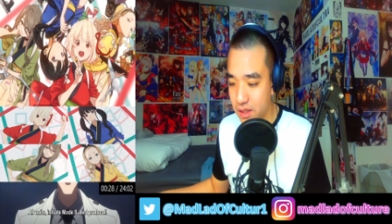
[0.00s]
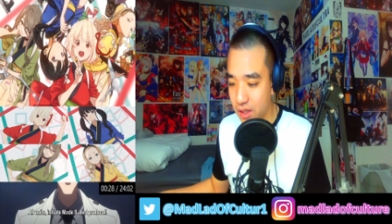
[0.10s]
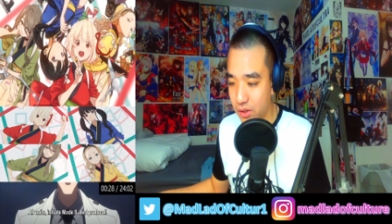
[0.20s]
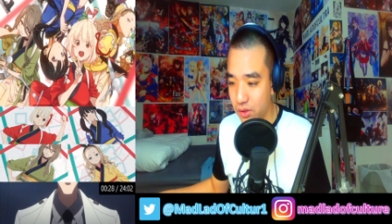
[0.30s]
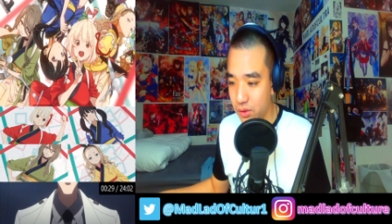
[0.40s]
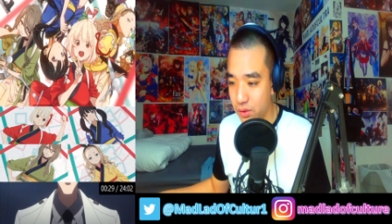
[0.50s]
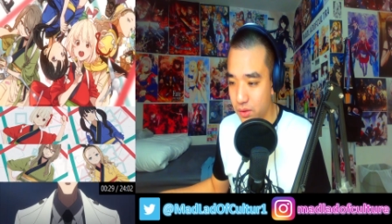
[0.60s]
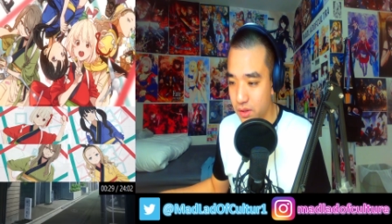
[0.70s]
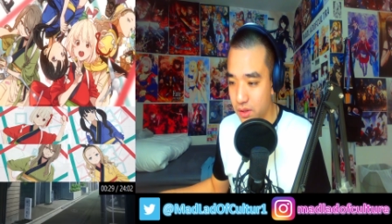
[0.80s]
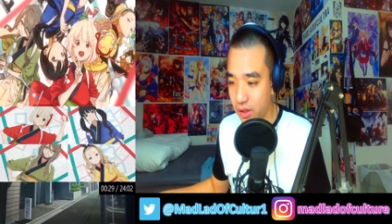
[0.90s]

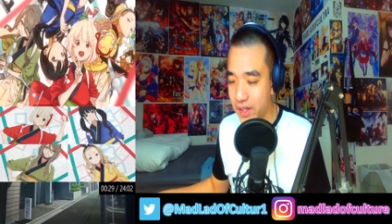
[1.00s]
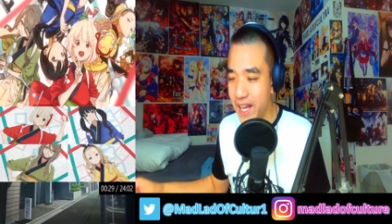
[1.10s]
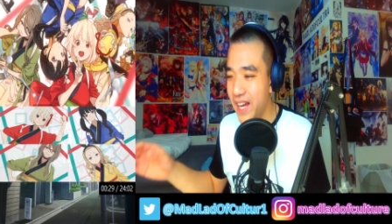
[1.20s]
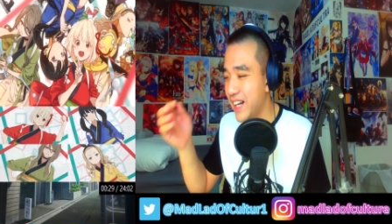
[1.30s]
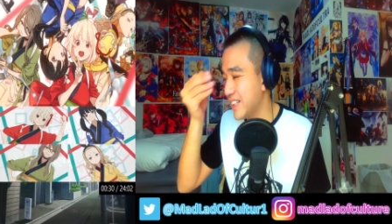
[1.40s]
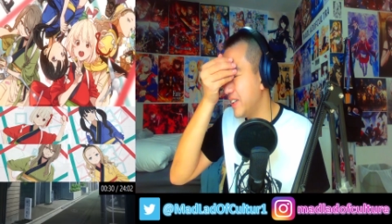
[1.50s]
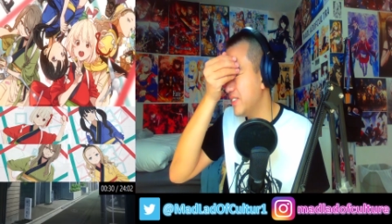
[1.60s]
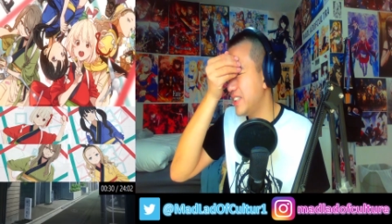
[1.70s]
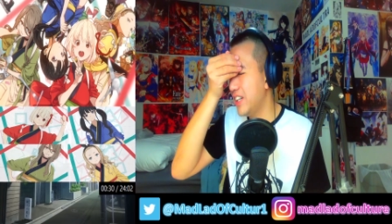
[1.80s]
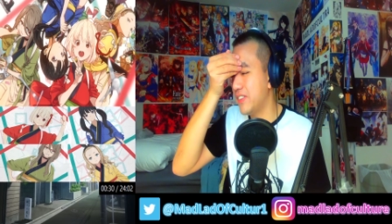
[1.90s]
Oh. Oh yeah,
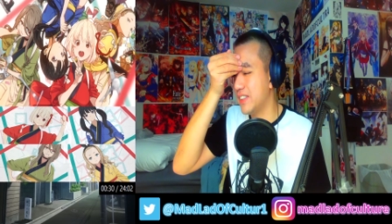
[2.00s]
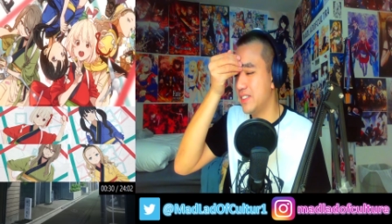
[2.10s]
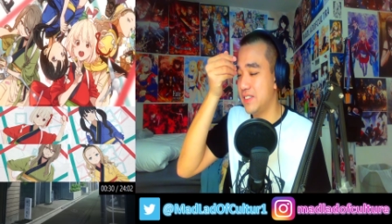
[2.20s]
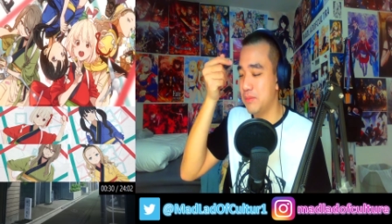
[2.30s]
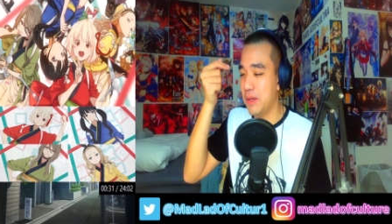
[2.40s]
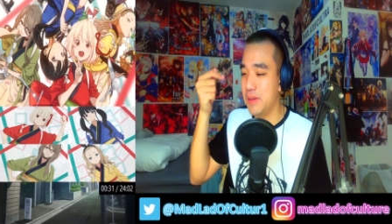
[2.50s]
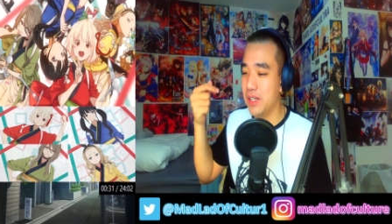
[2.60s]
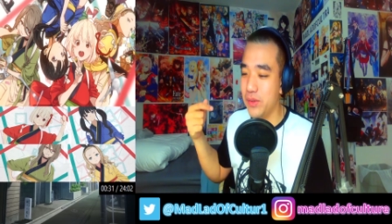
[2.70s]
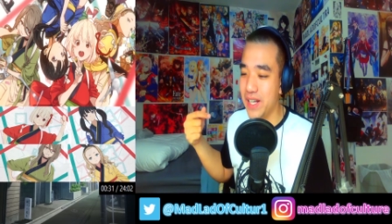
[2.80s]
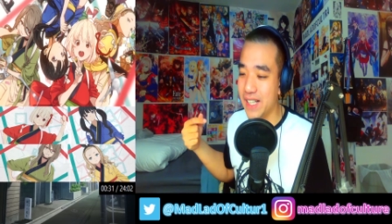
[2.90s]
come to think of it. Maybe
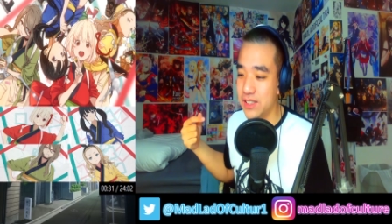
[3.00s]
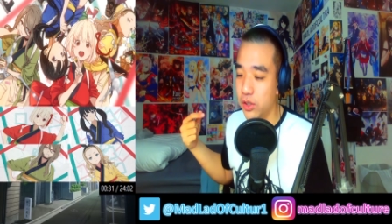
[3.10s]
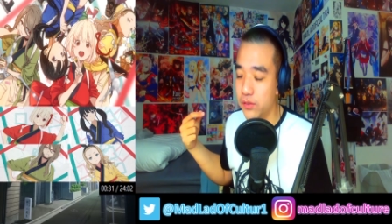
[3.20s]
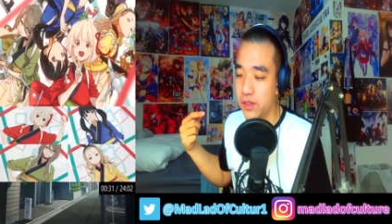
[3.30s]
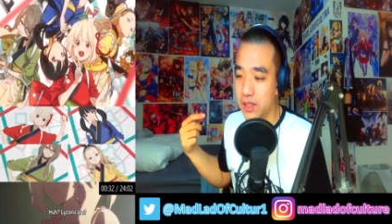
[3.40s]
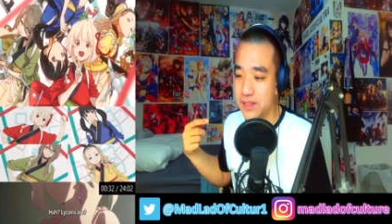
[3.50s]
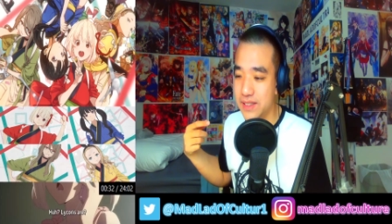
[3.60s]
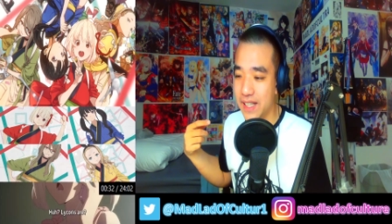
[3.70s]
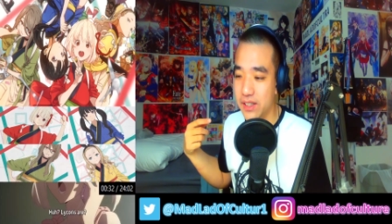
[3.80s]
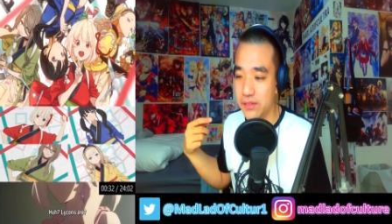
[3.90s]
they're reacting over the
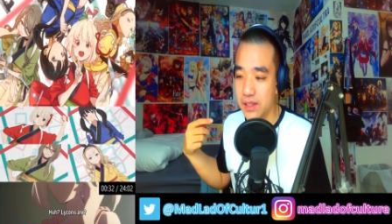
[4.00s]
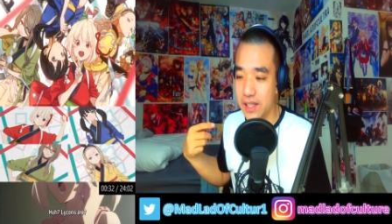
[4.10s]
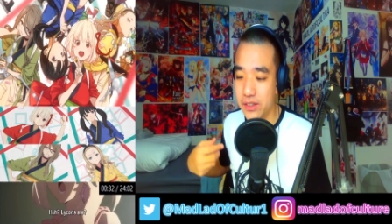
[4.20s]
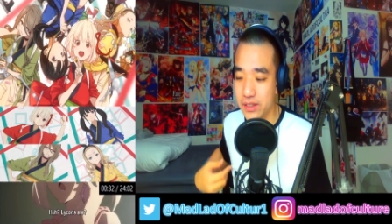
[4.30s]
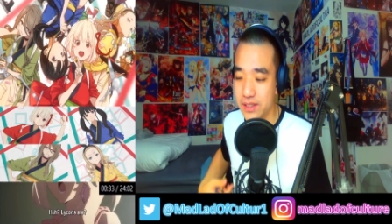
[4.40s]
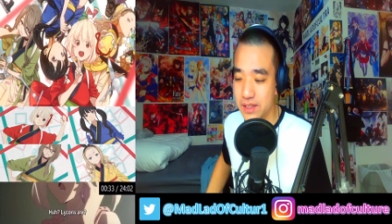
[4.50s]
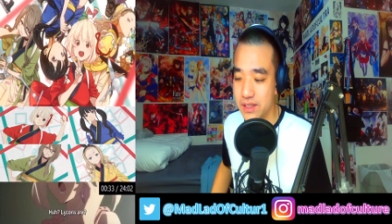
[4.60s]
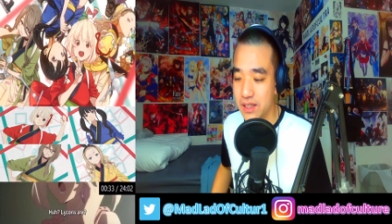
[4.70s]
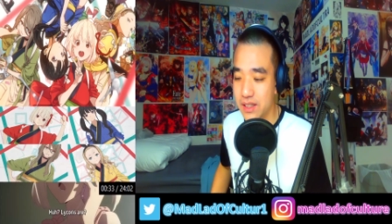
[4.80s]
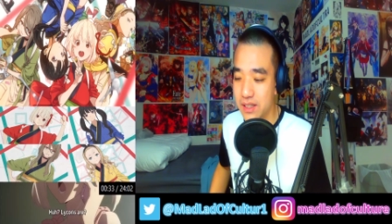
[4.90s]
death of the
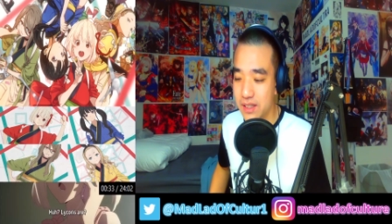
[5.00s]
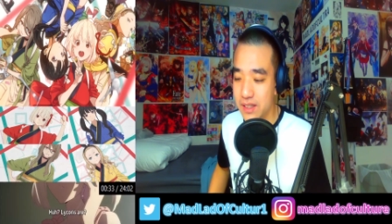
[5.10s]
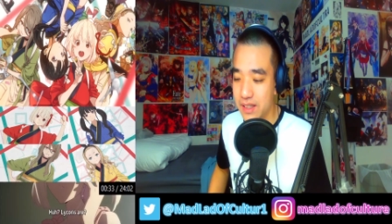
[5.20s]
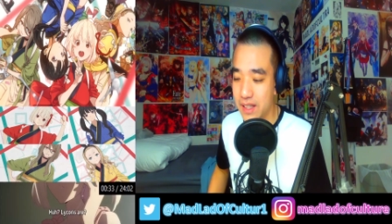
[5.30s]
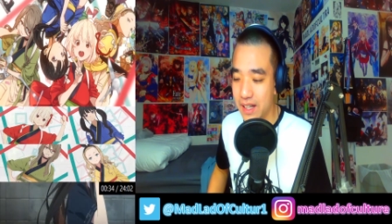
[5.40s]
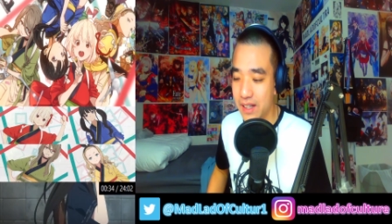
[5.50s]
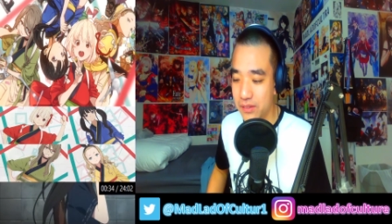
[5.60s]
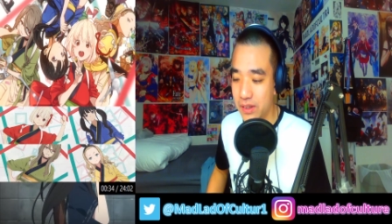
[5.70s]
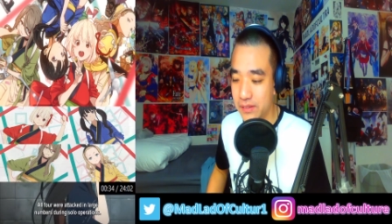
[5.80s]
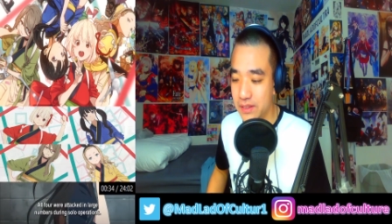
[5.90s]
liquors. Yeah,
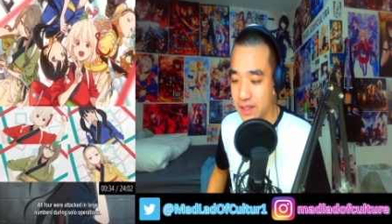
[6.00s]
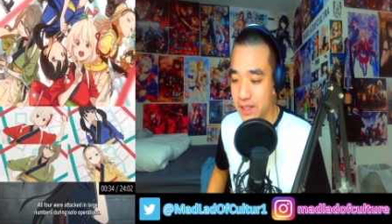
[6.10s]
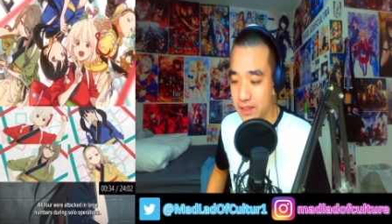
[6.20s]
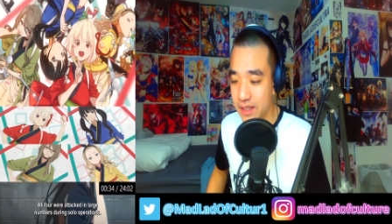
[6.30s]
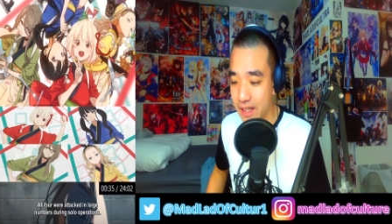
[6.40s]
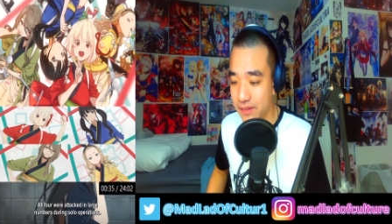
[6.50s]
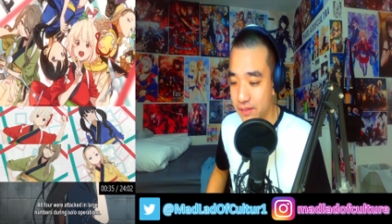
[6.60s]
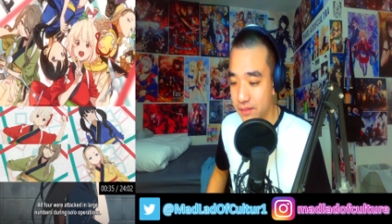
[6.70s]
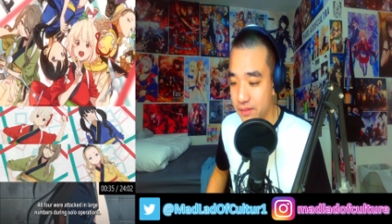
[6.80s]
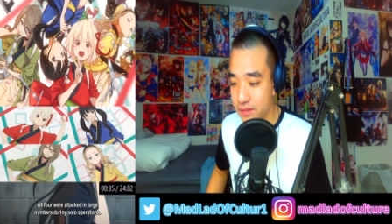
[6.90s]
one of the leak yeah.
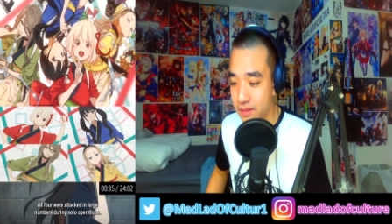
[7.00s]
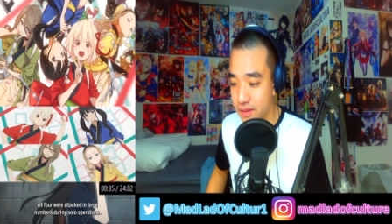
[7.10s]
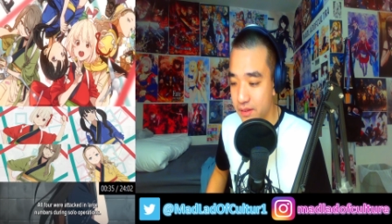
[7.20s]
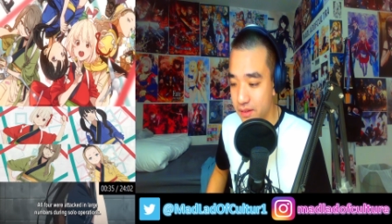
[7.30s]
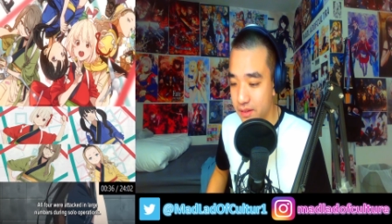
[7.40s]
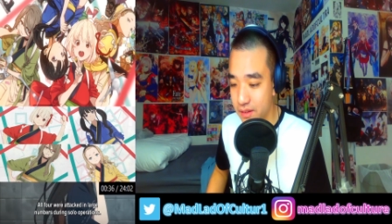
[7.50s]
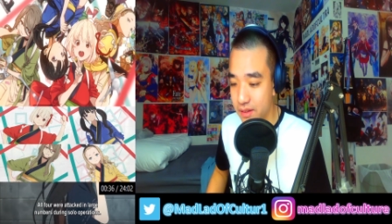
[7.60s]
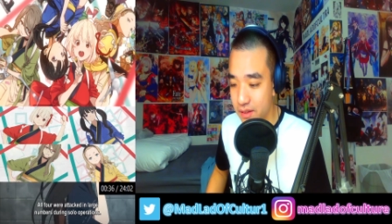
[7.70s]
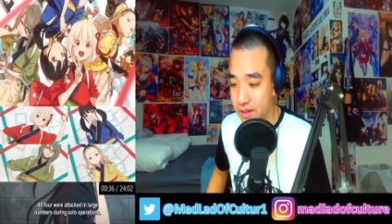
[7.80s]
Mm hmm